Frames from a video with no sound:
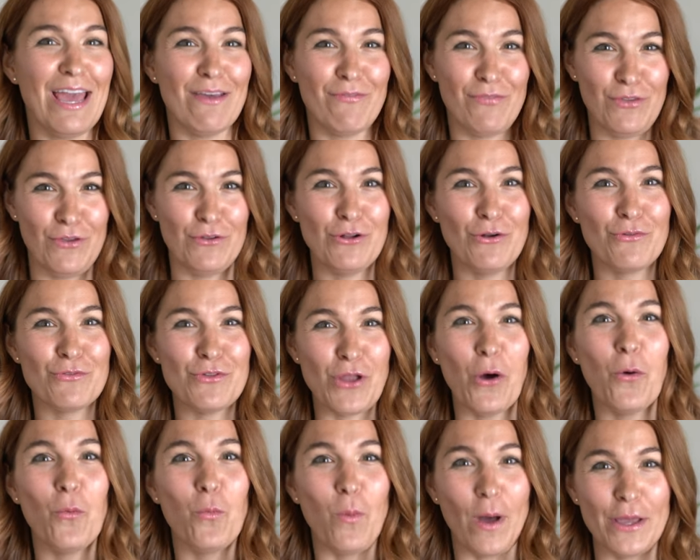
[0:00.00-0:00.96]
if you don't
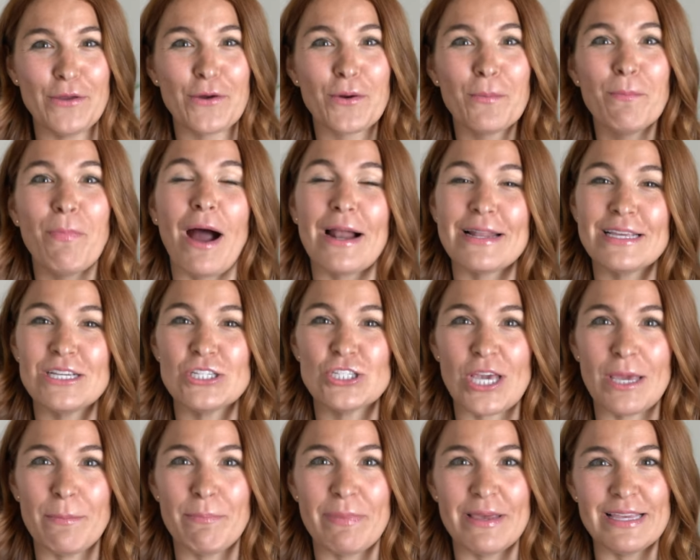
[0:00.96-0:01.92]
know what your body
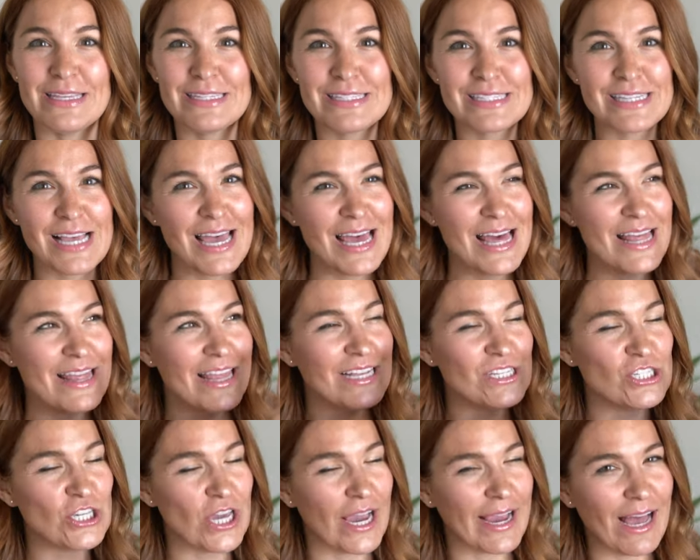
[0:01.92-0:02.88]
shape is,
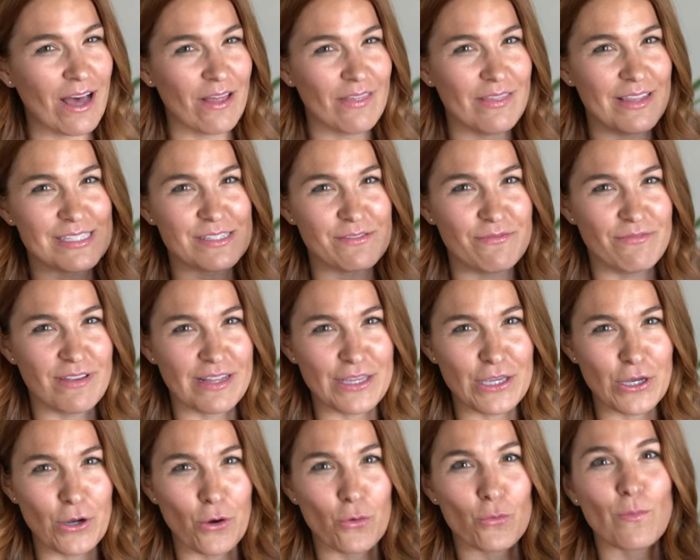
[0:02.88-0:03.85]
then check out this
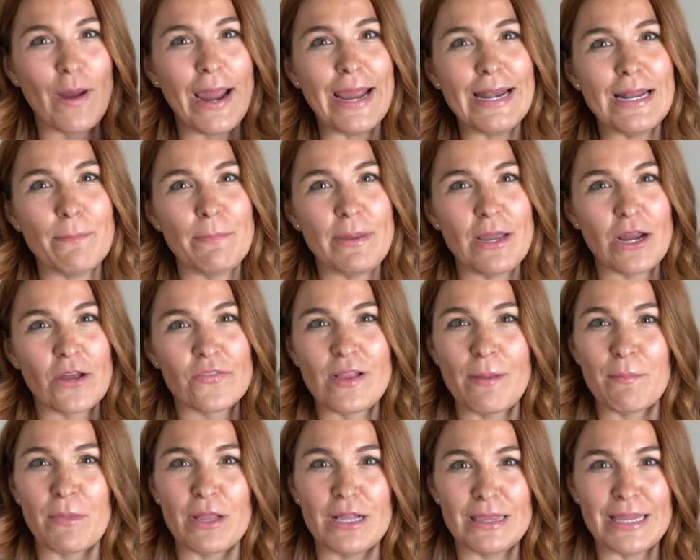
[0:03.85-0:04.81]
video right up here that
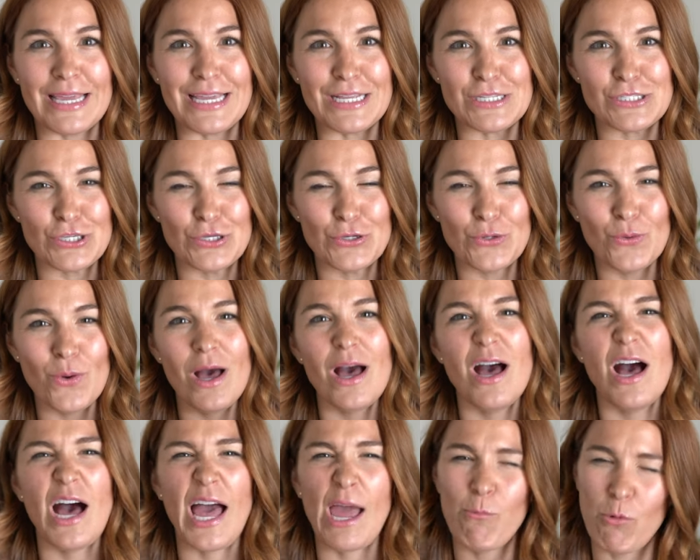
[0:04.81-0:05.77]
I'm gonna link to
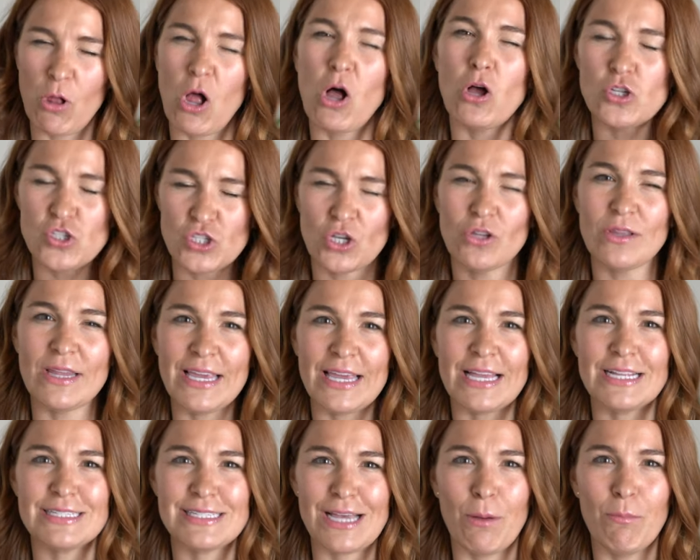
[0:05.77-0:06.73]
I will also link
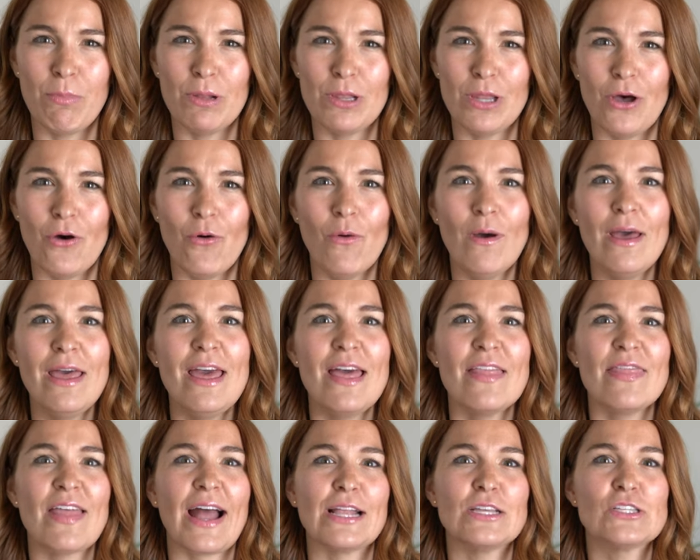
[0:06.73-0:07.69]
it down below.
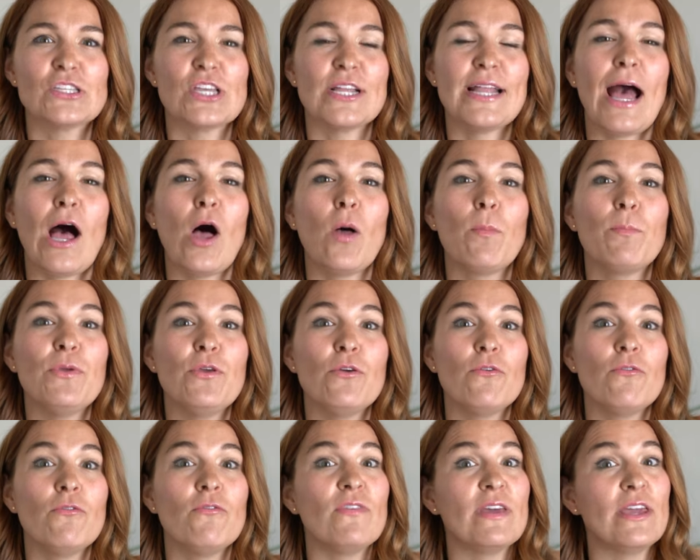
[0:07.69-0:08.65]
That is gonna help
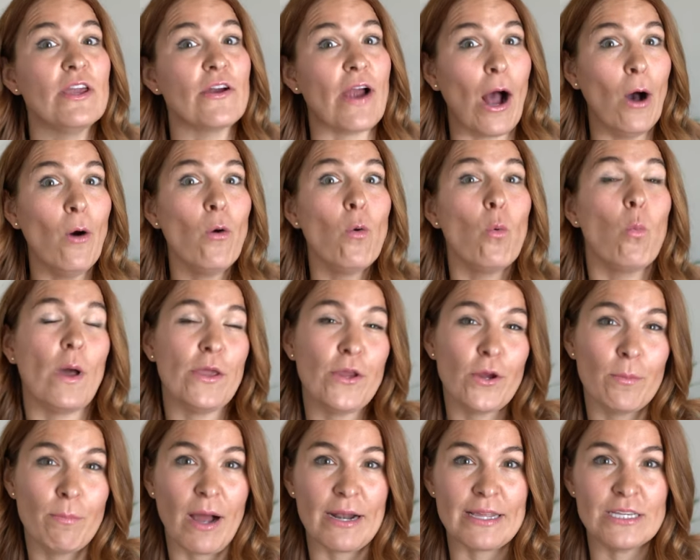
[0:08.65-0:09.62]
you figure out what
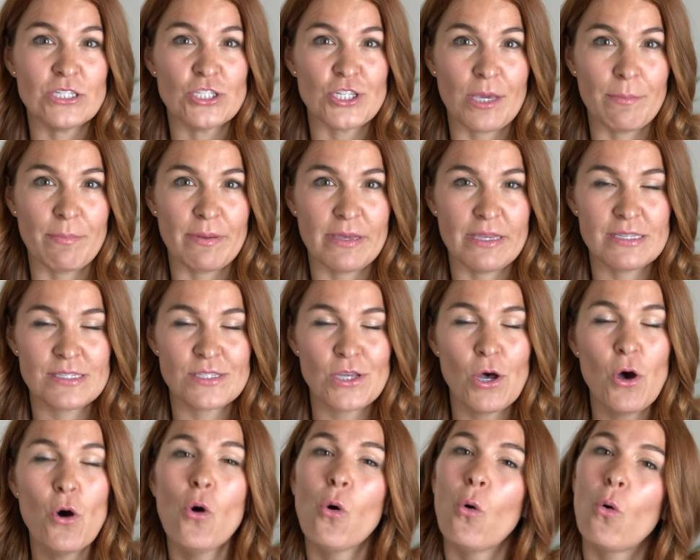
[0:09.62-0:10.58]
your body shape is
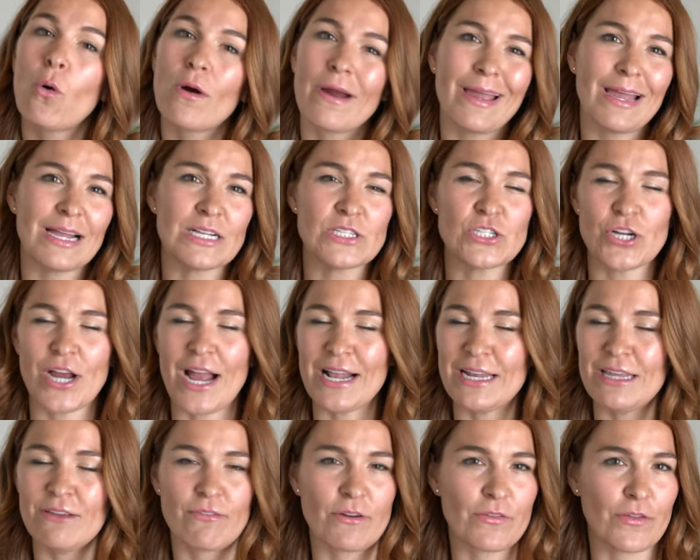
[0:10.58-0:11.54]
or answer
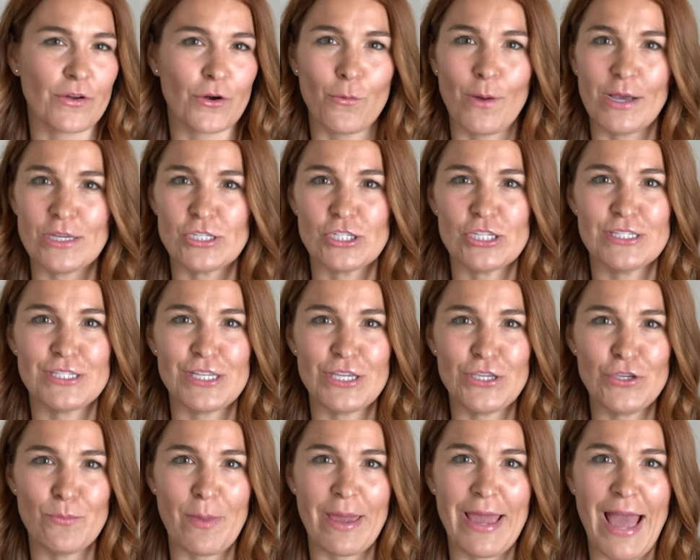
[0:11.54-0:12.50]
any further questions that
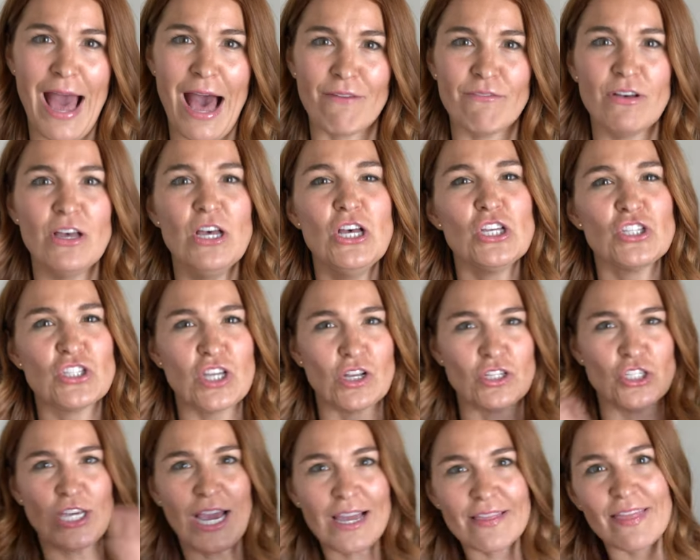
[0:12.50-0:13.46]
you may have. So
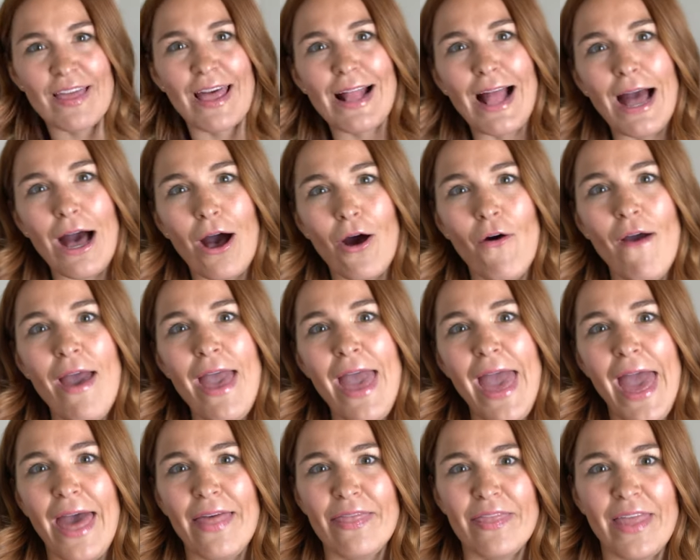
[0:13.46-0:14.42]
check that out
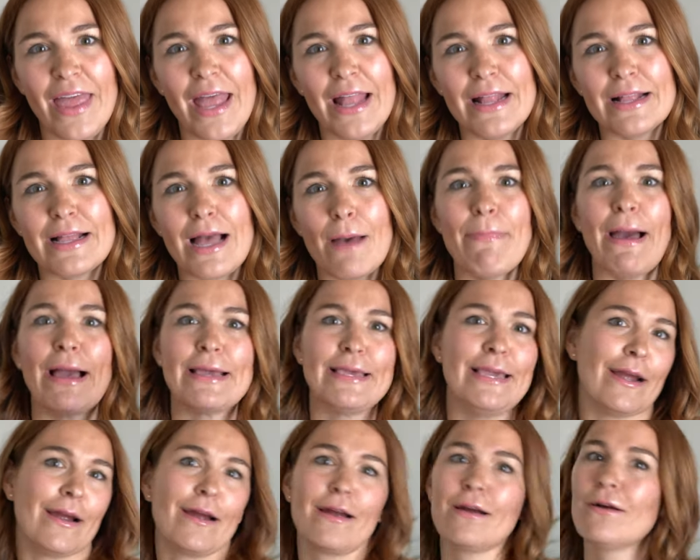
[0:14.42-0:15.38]
and then come back
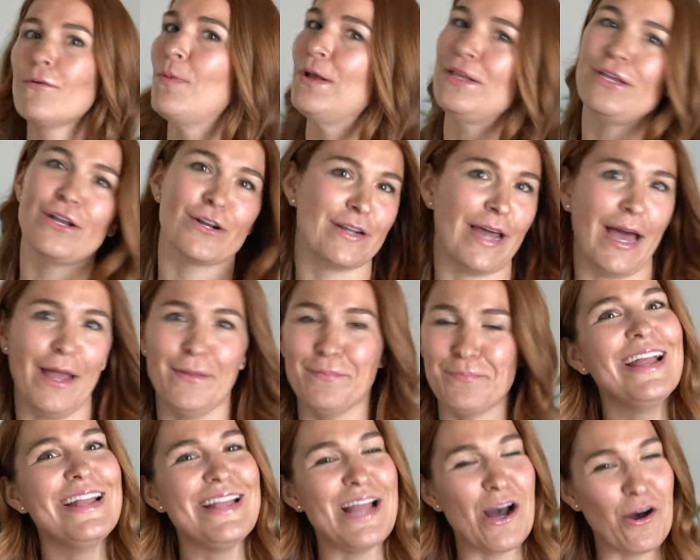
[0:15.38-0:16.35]
here when you're done.
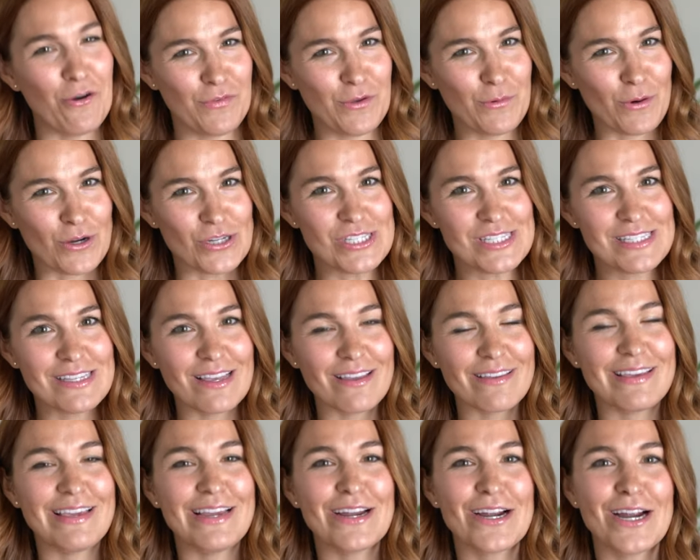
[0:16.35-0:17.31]
Now, if you are
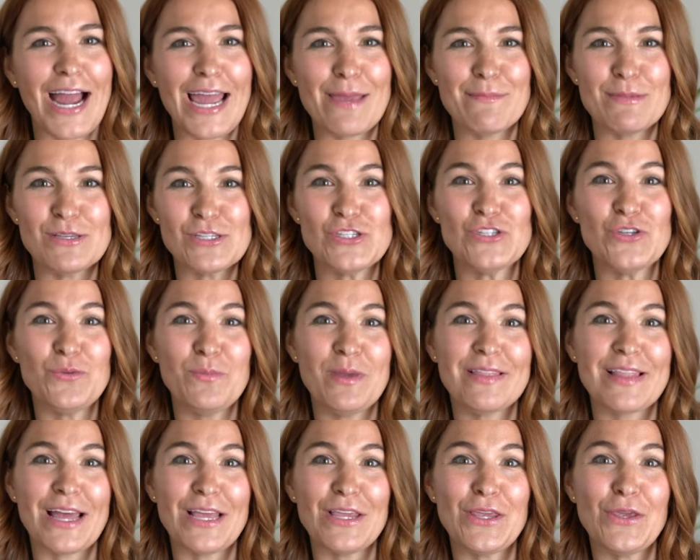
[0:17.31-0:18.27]
still here, I'm
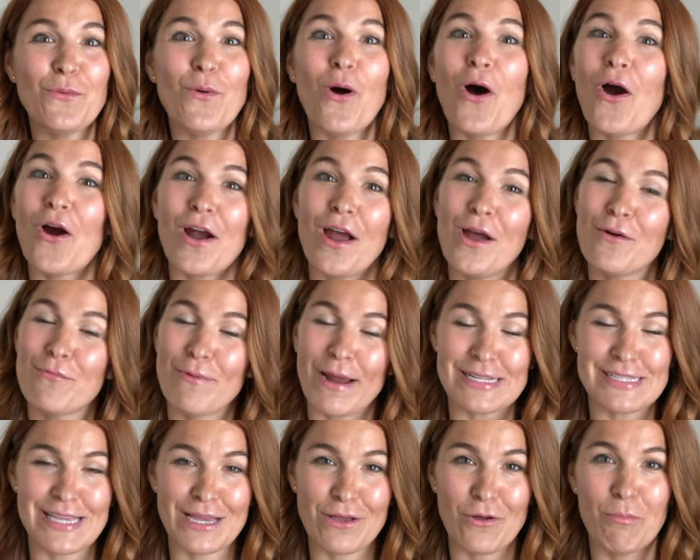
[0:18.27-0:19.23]
assuming that you are a
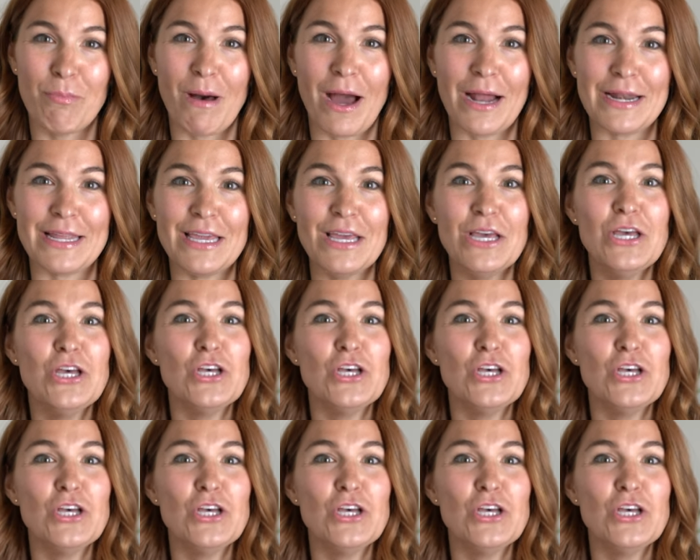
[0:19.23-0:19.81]
rectangle body.